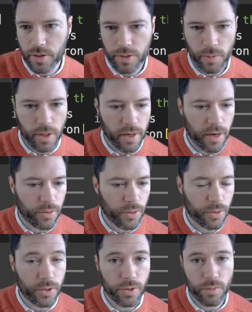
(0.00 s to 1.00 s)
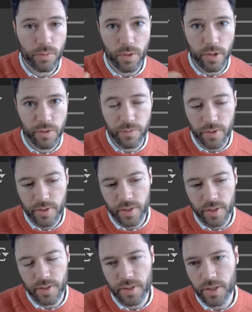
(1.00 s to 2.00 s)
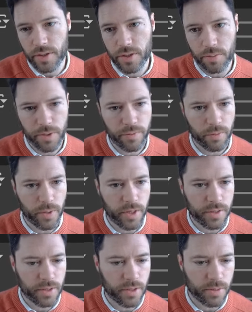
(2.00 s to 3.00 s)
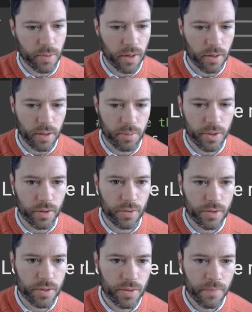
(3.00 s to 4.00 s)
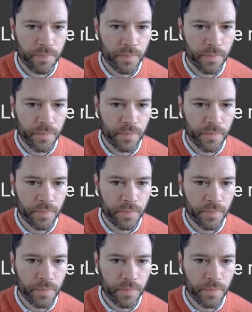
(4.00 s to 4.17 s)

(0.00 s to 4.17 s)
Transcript: this will allow you to run inference and see some different ways this model can be used.